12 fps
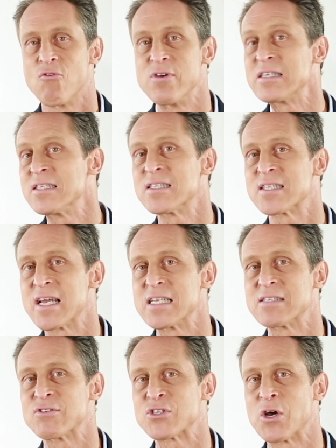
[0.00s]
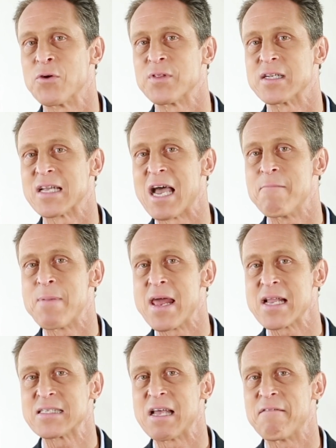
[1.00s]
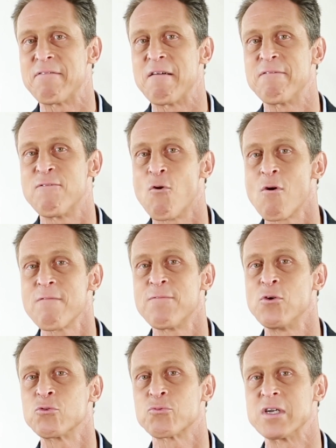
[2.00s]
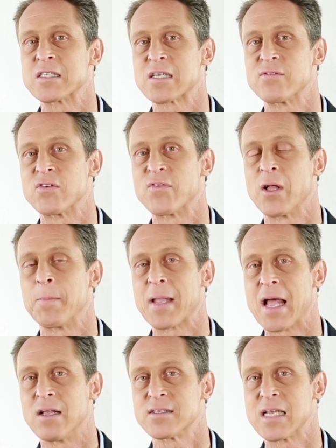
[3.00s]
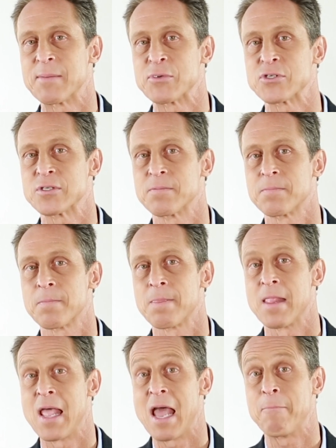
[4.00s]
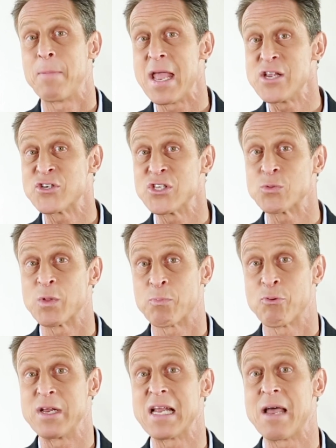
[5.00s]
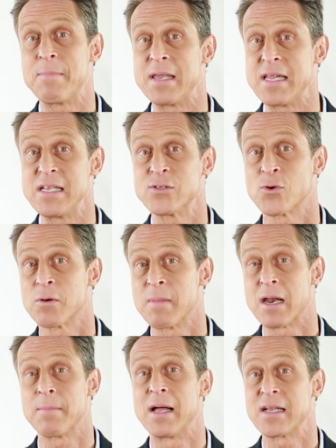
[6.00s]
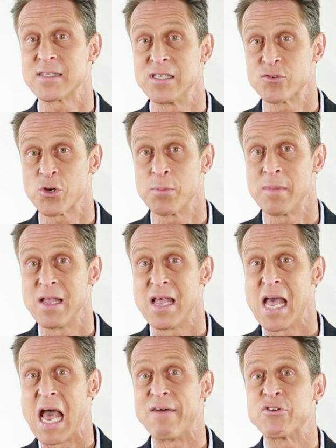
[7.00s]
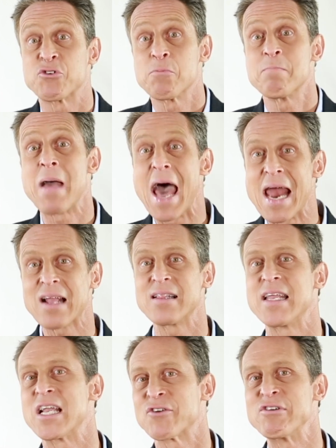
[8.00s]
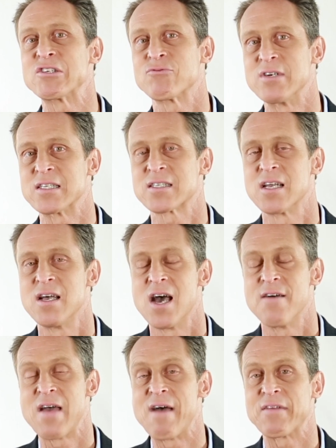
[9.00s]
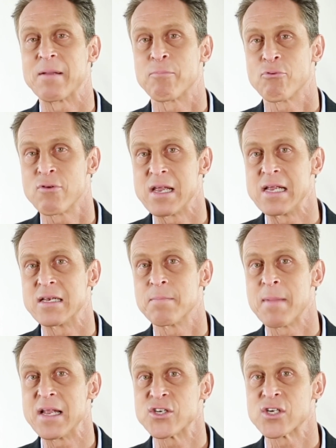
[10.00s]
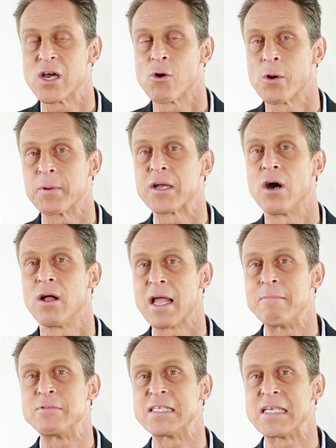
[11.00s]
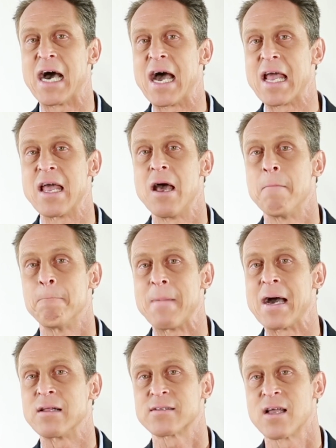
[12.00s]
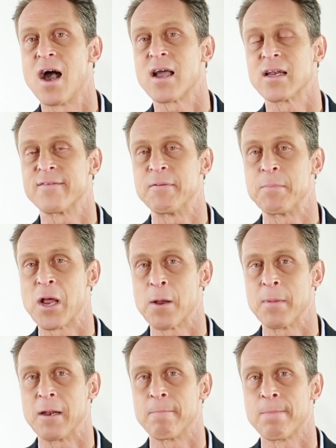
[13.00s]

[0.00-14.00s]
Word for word: Recent studies have shown that diabetics have a fourfold risk of developing Alzheimer's. And patients with prediabetes or metabolic syndrome have a dramatically increased risk of having pre-dementia or what we call MCI, mild cognitive impairment.